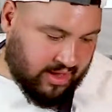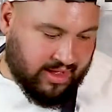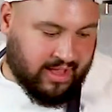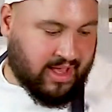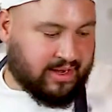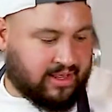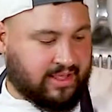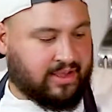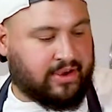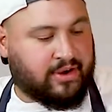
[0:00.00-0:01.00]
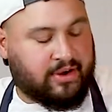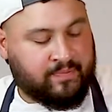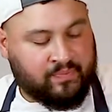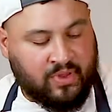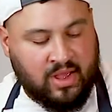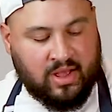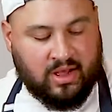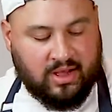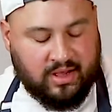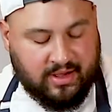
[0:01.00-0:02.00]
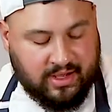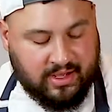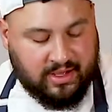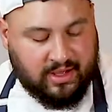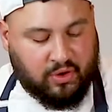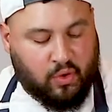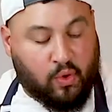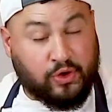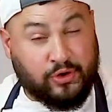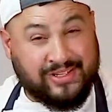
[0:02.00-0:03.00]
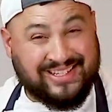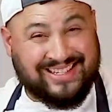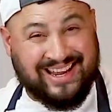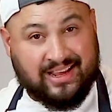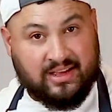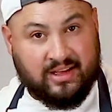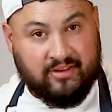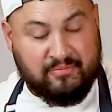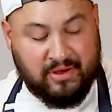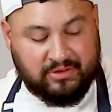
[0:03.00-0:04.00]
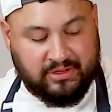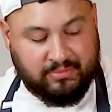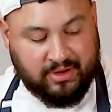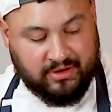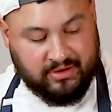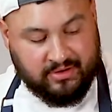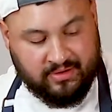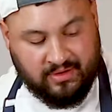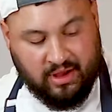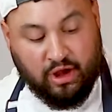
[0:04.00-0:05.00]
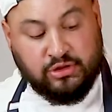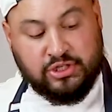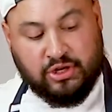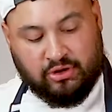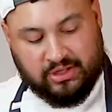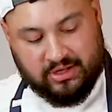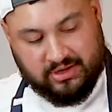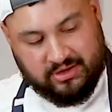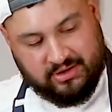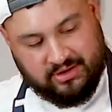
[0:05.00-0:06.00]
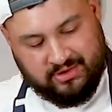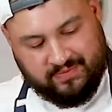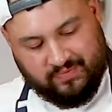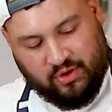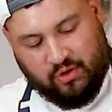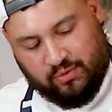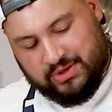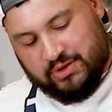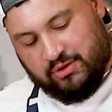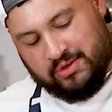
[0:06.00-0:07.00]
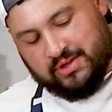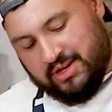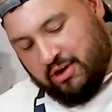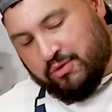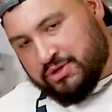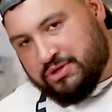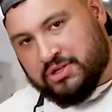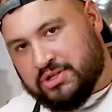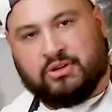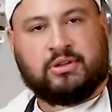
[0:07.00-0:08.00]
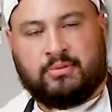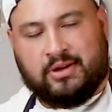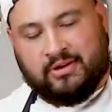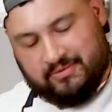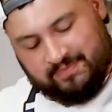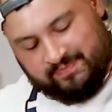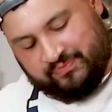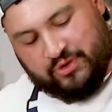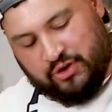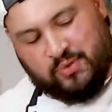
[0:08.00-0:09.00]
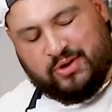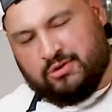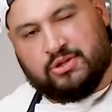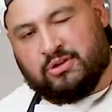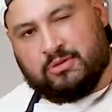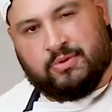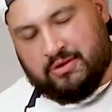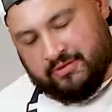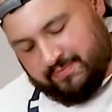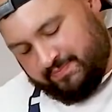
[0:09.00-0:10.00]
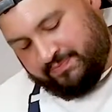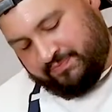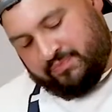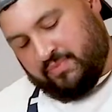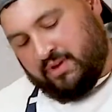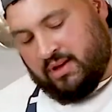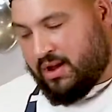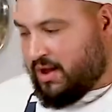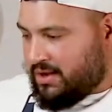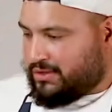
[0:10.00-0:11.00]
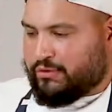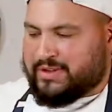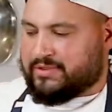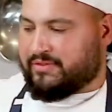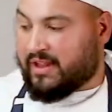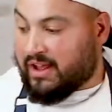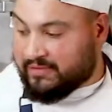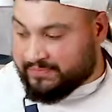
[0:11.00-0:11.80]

I got here a 1/4 stick of melted butter, unsalted. Always. I always use unsalted butter. You don't want to use salted butter. No reason for that.